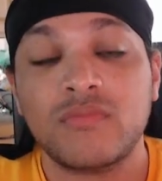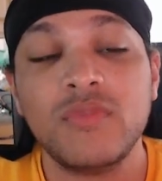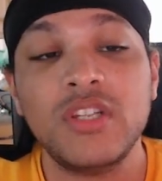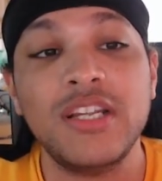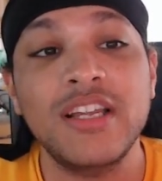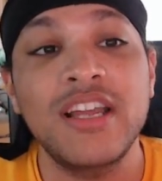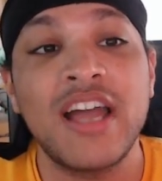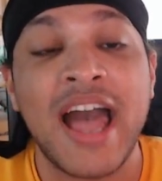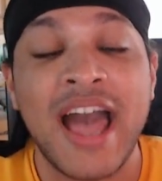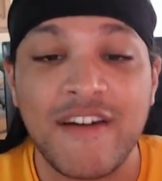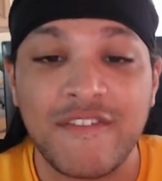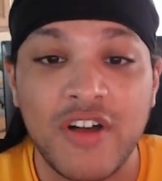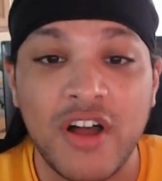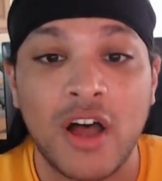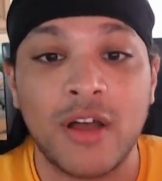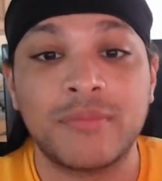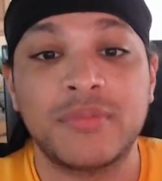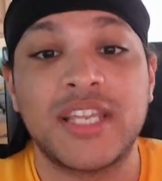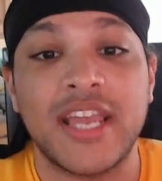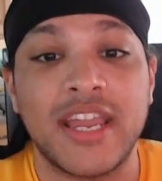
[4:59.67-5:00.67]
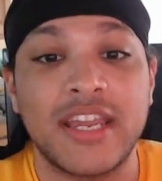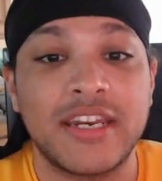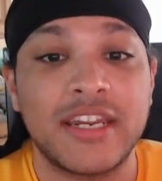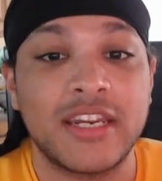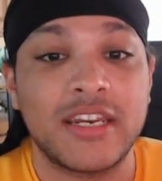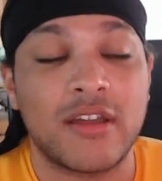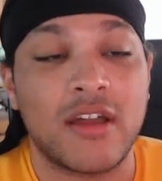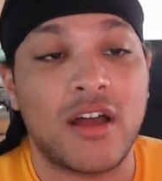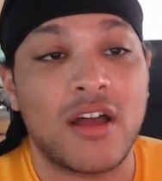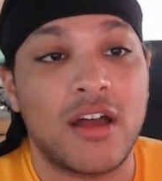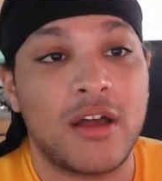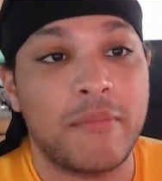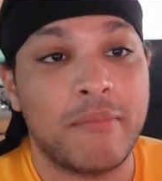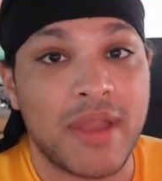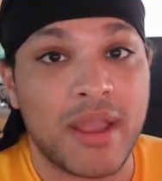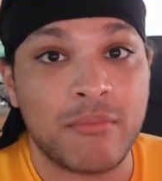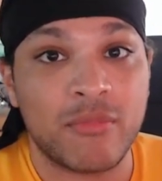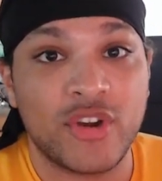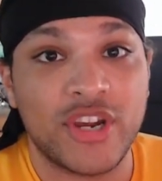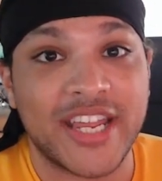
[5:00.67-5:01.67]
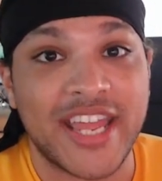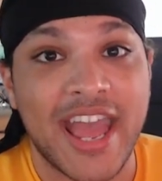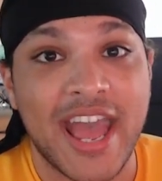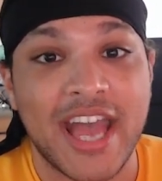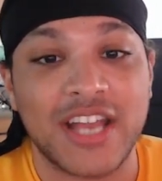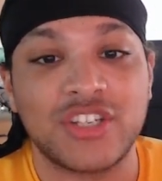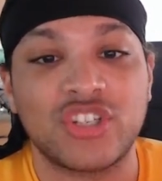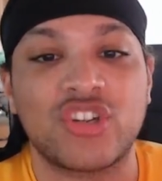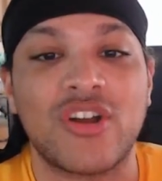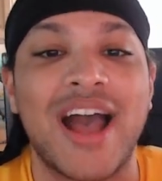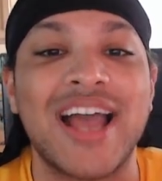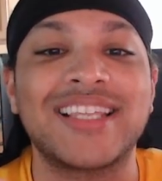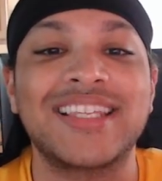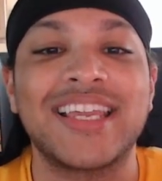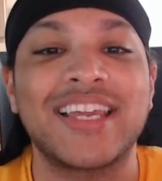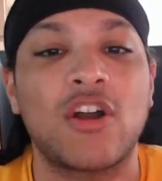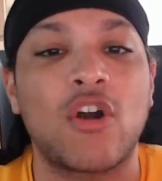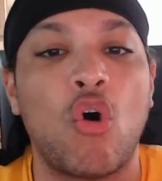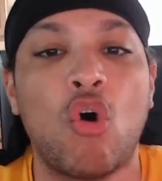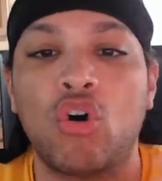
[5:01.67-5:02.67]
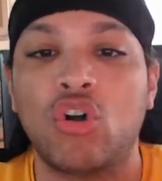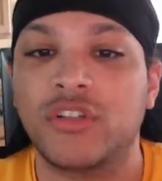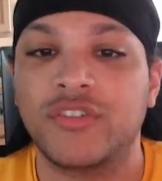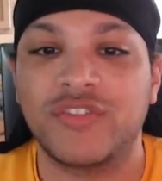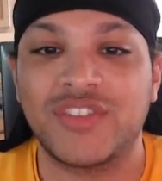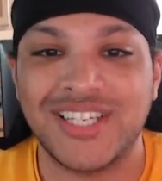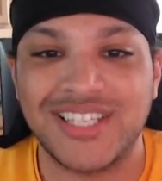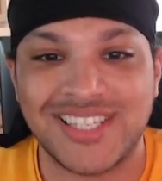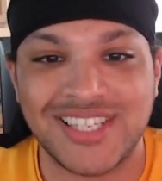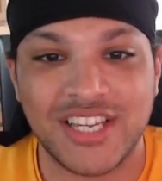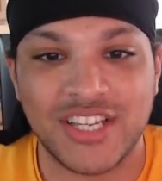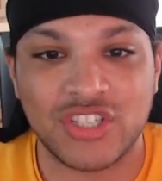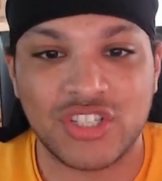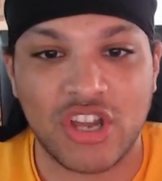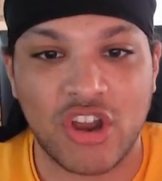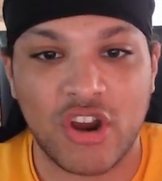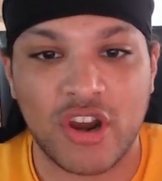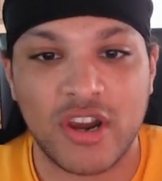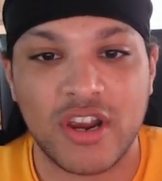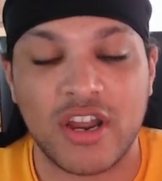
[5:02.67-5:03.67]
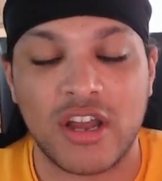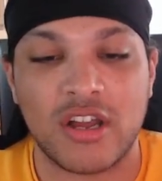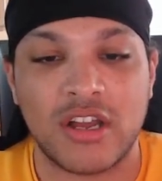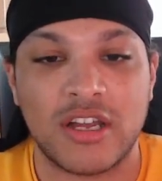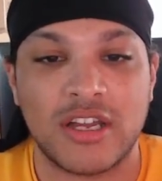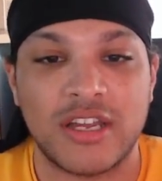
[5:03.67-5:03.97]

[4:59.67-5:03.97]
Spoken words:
have updated memory cache. So I think all of these things are